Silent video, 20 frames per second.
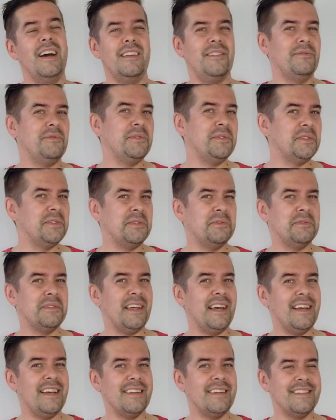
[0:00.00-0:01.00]
I don't want to do
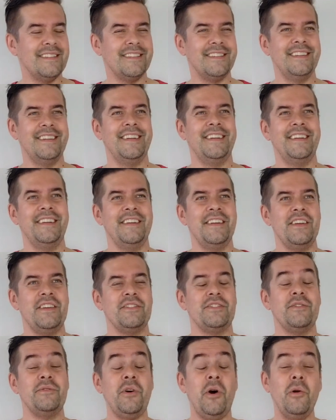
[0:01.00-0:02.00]
that.
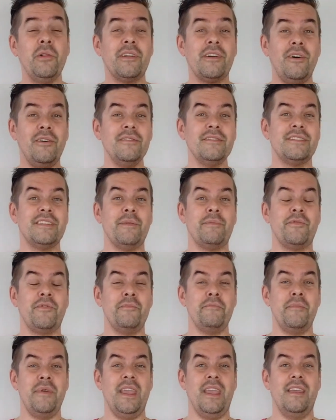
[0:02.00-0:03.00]
So the whole concept
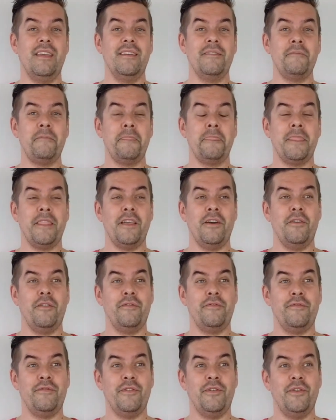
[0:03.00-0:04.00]
for me
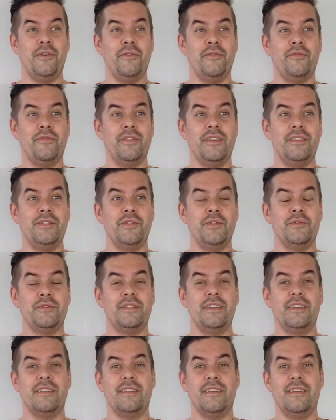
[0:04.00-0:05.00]
of of
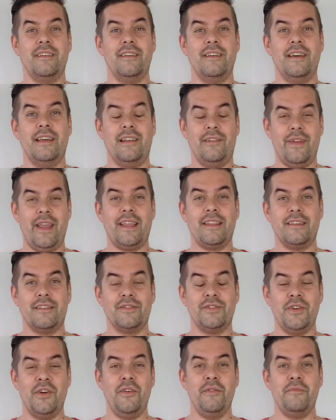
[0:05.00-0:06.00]
using the
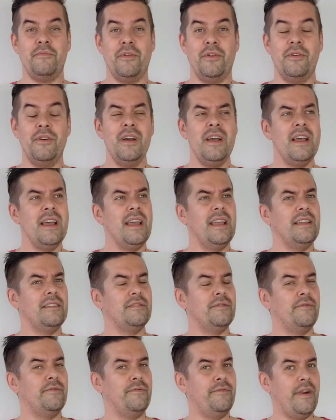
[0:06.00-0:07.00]
electric turbo
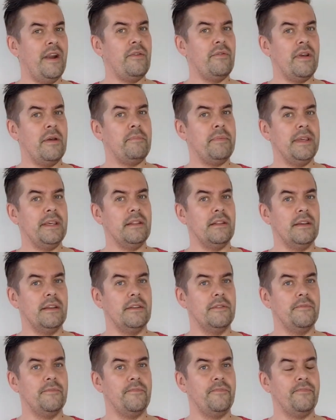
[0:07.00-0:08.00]
is very appealing.
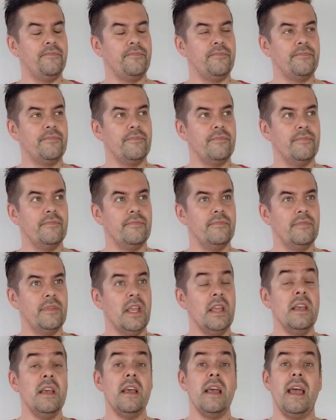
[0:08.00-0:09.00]

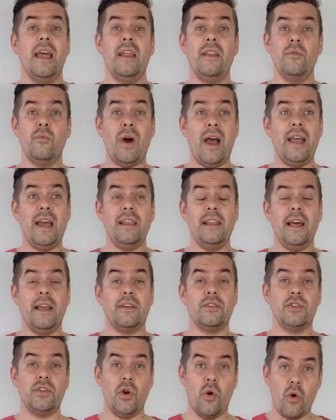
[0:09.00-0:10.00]
And why I
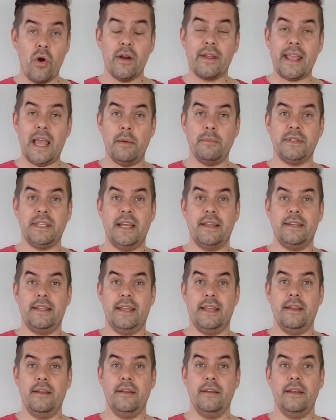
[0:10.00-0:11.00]
like Torqamp's
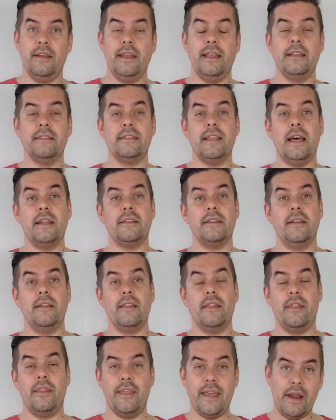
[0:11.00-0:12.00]
idea is that
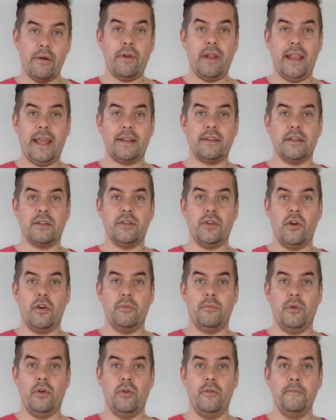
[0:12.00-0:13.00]
their electric
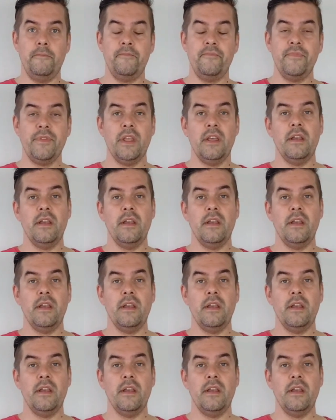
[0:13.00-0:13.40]
turbo